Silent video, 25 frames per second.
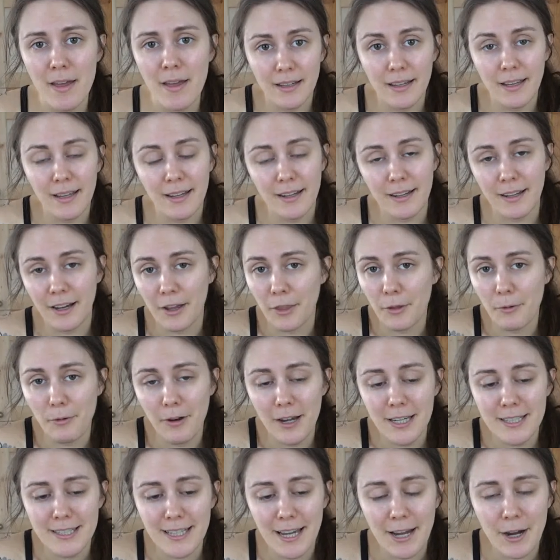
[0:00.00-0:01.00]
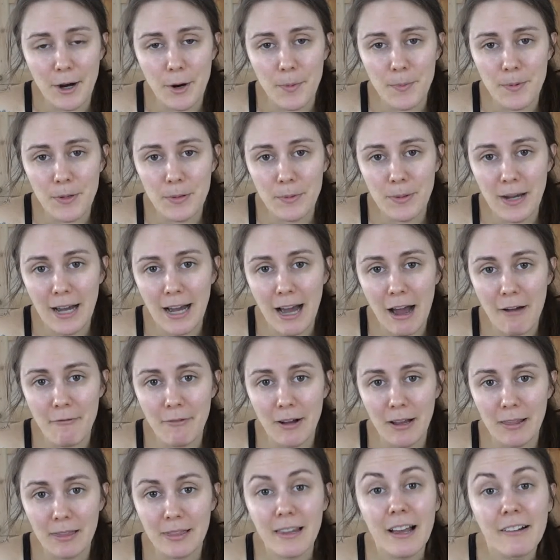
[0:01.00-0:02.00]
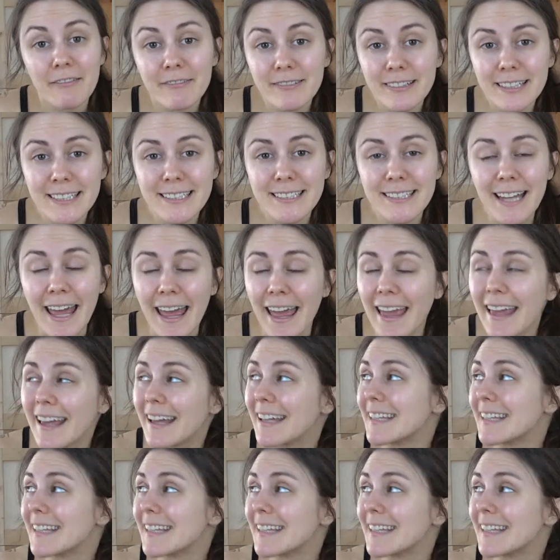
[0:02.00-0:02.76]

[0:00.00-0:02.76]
And otherwise, I hope you have a lovely day.